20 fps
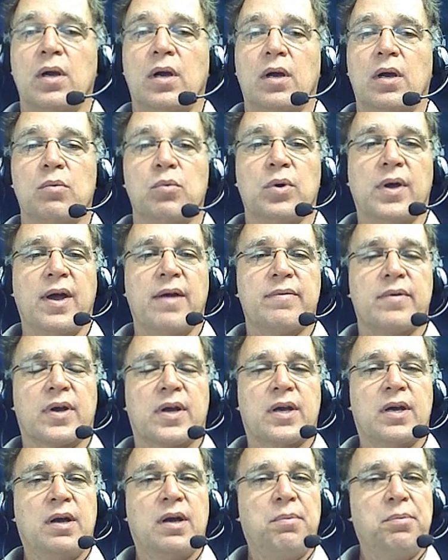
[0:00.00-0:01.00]
We'll have
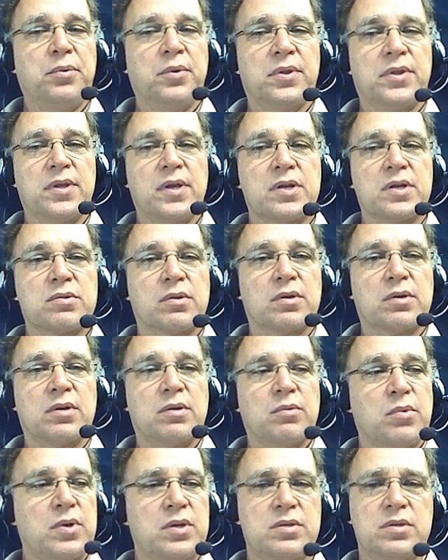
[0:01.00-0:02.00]
a couple of things we're going
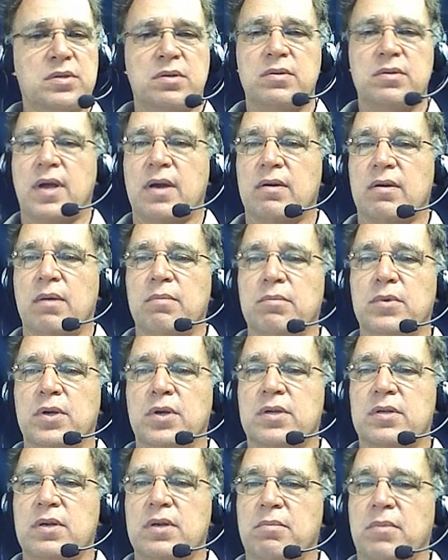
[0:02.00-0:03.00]
to want to do now. I'm
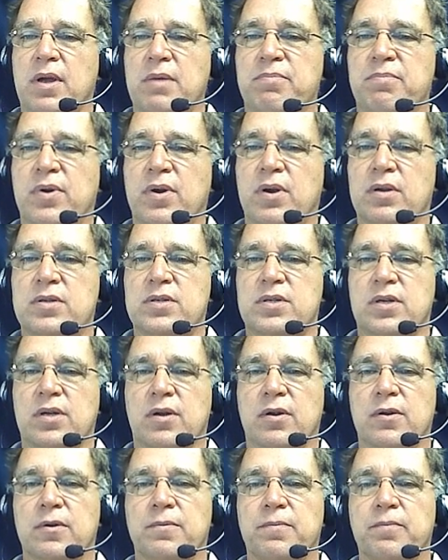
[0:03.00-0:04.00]
looking at my parts
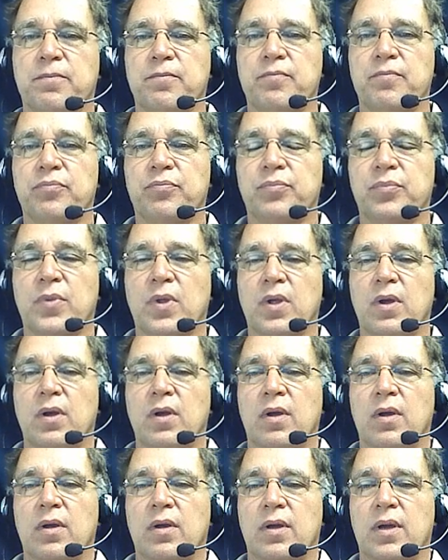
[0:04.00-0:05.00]
here,
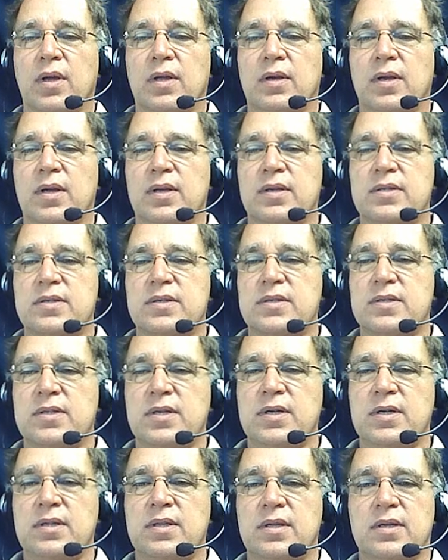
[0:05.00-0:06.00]
and I
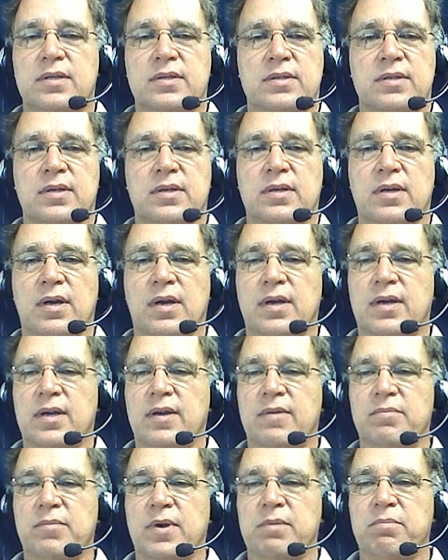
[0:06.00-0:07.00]
see that I
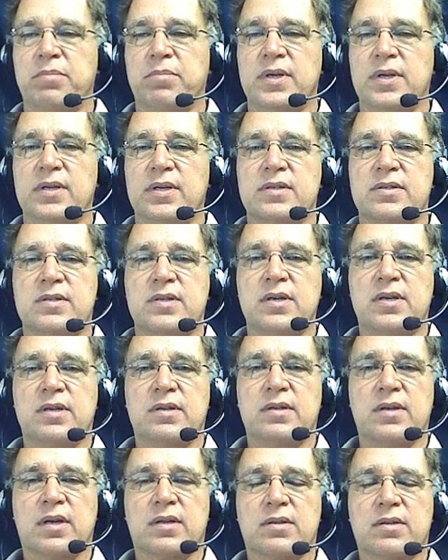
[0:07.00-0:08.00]
have my B and C
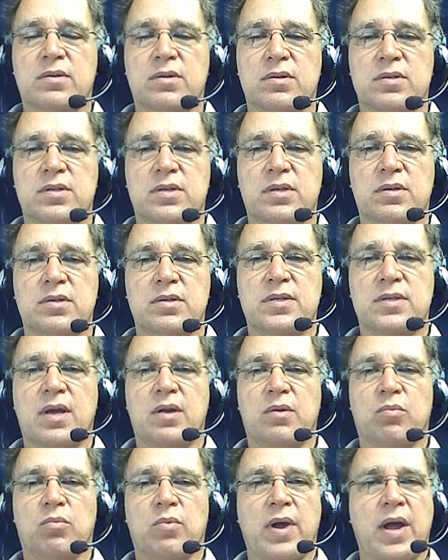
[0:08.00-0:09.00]
connectors. Here's
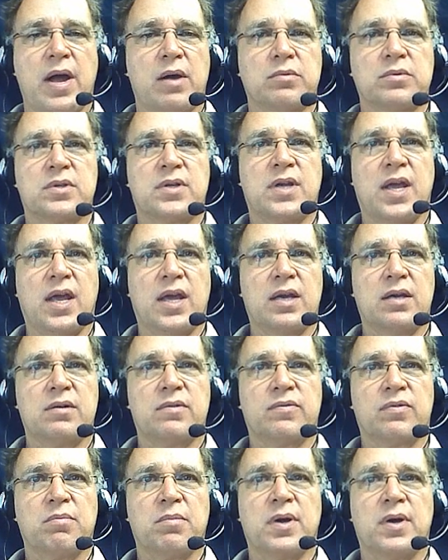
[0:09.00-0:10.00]
that round
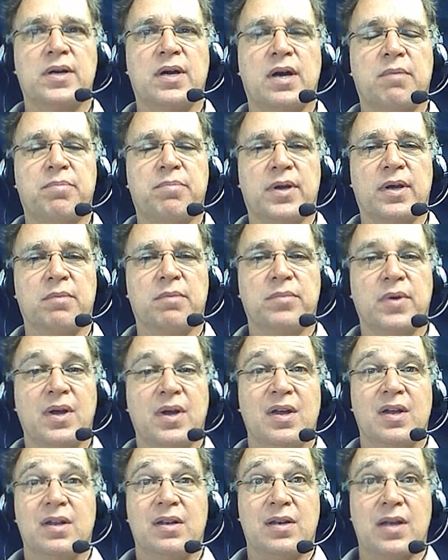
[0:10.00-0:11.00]
can for my op amp,
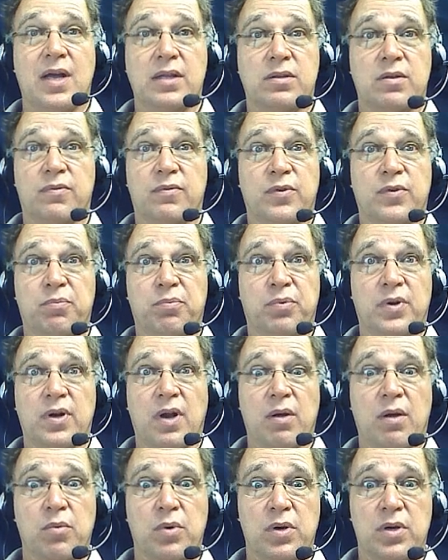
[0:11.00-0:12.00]
not the
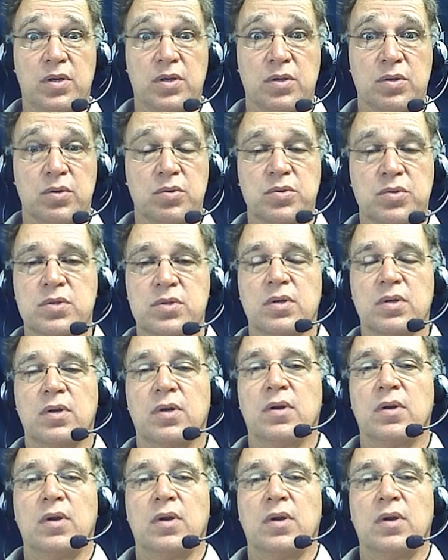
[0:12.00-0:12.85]
footprint I want to use.